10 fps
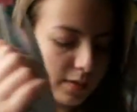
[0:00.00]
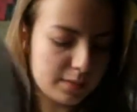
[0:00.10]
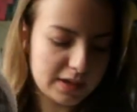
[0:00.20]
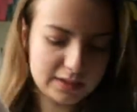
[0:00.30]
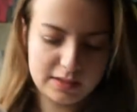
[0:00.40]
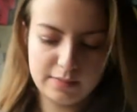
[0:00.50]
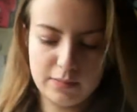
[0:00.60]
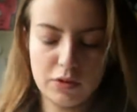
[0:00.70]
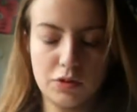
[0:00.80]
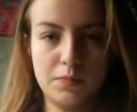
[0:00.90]
bits and
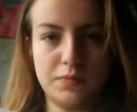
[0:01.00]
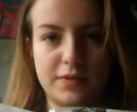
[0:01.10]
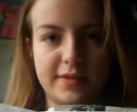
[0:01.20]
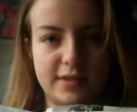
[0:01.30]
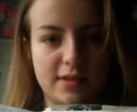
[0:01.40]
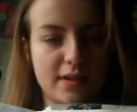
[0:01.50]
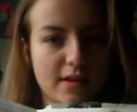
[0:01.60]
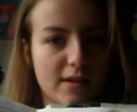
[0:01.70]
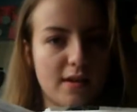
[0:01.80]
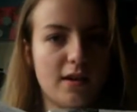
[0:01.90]
bobs,
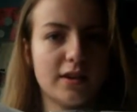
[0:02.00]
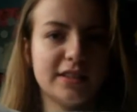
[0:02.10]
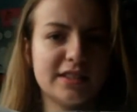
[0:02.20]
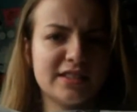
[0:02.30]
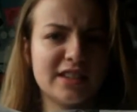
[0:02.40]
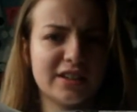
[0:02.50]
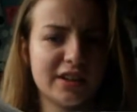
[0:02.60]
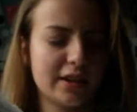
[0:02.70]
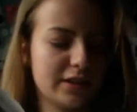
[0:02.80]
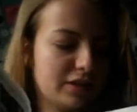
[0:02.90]
artist
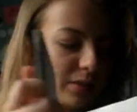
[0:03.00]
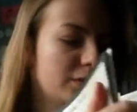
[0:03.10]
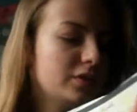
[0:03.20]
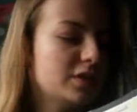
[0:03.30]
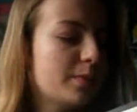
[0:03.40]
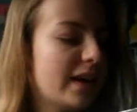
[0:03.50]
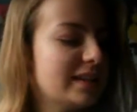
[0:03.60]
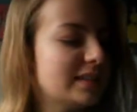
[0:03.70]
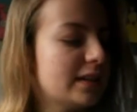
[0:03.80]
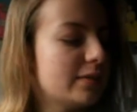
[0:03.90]
studies. You want to
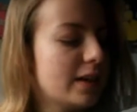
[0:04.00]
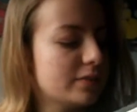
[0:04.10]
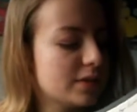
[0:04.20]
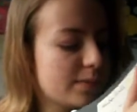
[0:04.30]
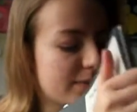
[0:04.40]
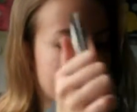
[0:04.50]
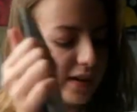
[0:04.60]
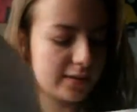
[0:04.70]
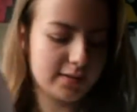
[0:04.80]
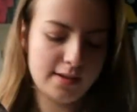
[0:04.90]
base it around
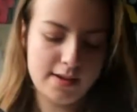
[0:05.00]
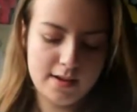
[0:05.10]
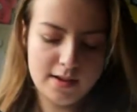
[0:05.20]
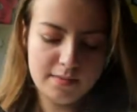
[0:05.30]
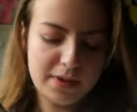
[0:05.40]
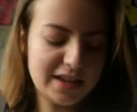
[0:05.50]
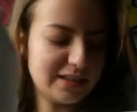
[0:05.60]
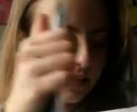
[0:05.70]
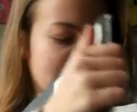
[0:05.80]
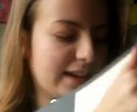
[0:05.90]
something.
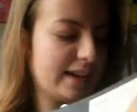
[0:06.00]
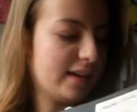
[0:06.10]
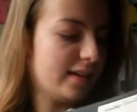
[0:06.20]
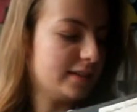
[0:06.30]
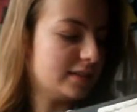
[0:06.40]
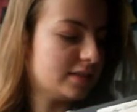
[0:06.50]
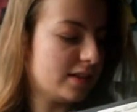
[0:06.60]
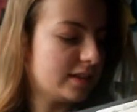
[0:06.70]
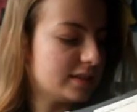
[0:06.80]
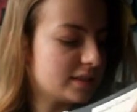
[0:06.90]
Basically I
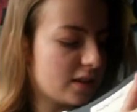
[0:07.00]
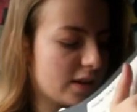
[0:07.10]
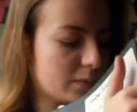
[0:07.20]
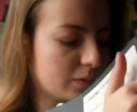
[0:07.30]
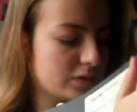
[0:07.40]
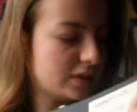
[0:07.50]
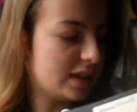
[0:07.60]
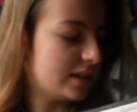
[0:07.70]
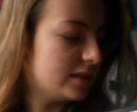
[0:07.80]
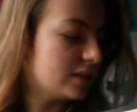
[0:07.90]
decided I
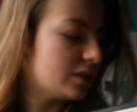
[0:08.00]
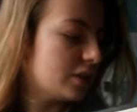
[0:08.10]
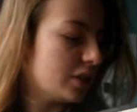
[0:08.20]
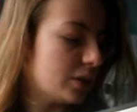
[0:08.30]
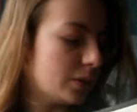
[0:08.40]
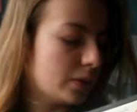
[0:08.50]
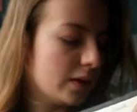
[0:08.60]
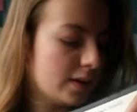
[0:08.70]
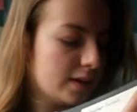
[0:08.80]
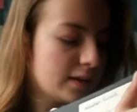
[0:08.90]
wanted to
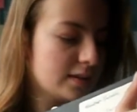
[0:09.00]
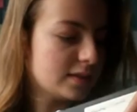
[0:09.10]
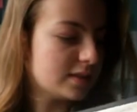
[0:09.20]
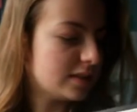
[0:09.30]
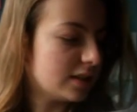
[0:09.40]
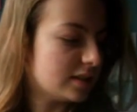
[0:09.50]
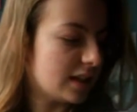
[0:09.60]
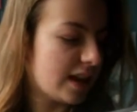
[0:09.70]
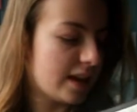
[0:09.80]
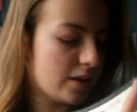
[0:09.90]

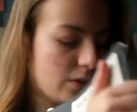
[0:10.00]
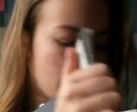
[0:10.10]
study